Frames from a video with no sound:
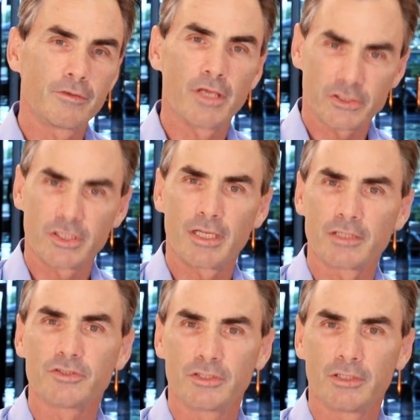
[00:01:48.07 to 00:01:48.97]
Yes, it
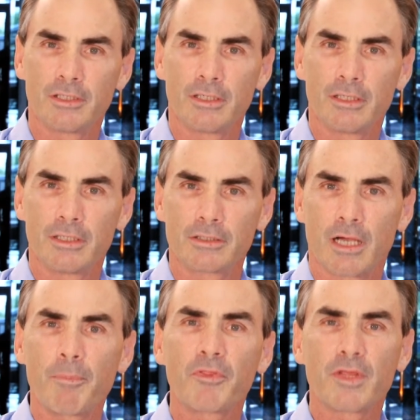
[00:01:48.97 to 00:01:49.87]
is. A
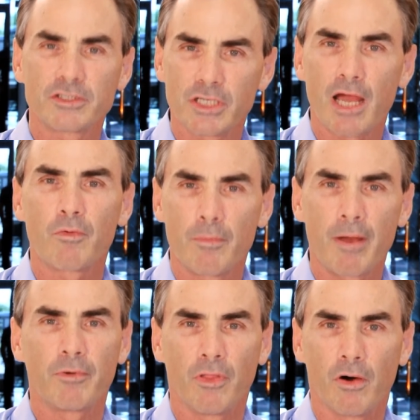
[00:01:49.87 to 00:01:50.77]
couple things you got to
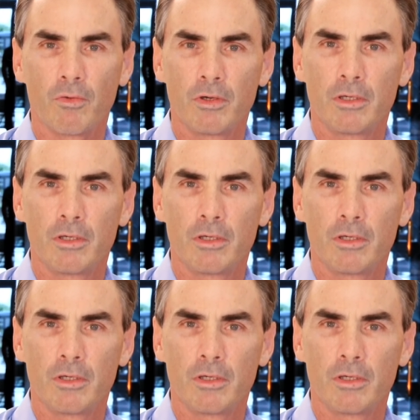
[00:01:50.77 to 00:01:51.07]
remember, though.